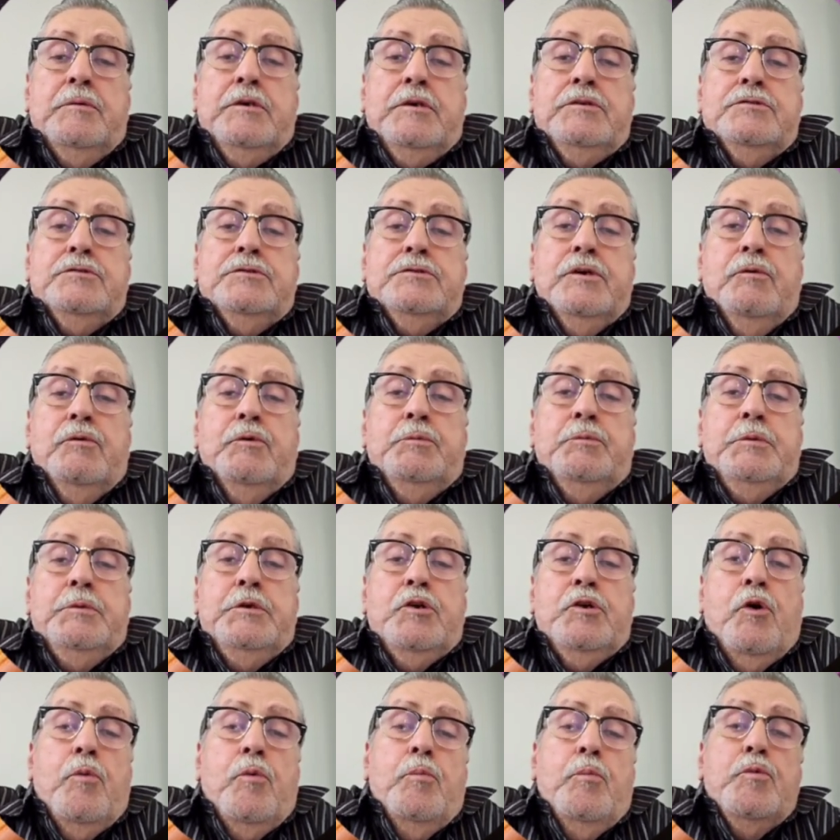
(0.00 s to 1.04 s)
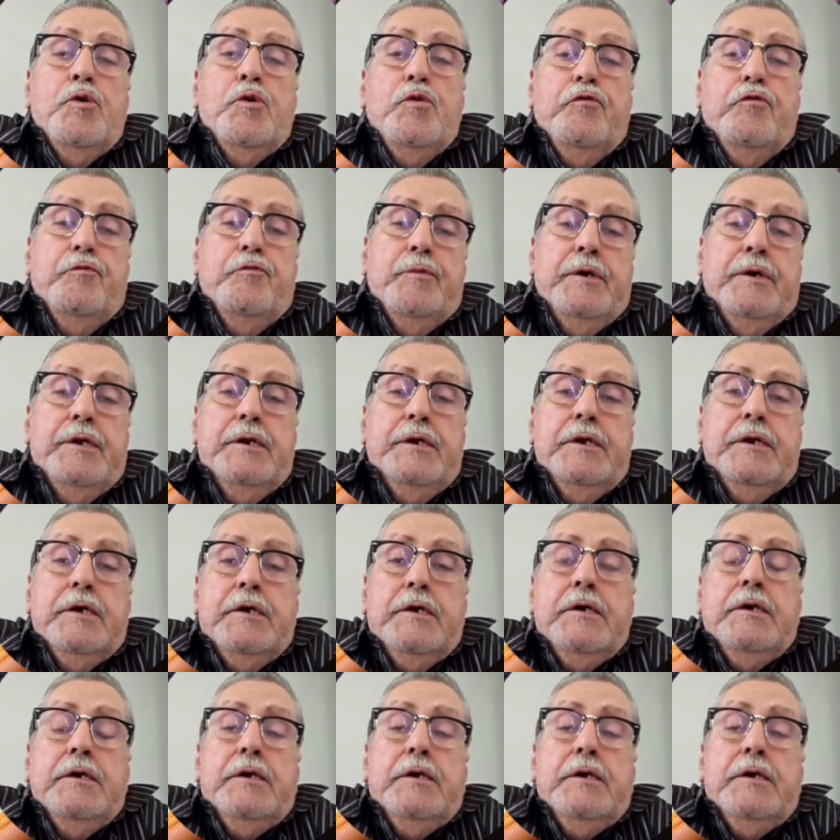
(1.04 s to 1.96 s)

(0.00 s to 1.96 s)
means there would be no movement